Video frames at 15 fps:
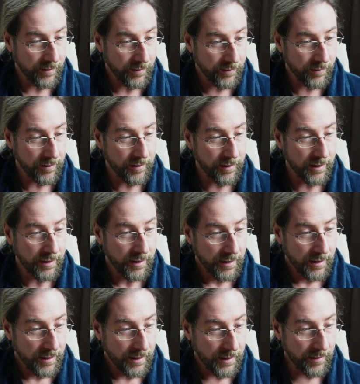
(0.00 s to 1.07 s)
Sorry,
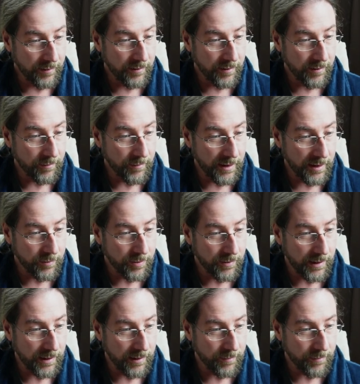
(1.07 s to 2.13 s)
100 miles per
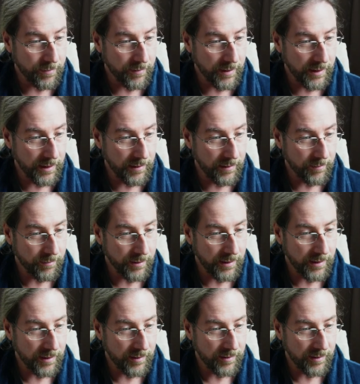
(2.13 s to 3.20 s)
hour brain, but
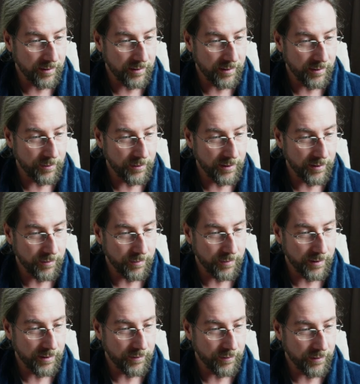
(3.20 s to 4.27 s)
yeah, 60 would have
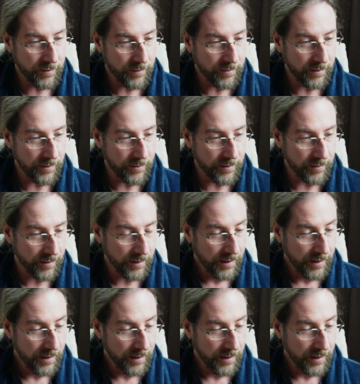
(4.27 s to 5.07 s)
been a Volkswagen joke.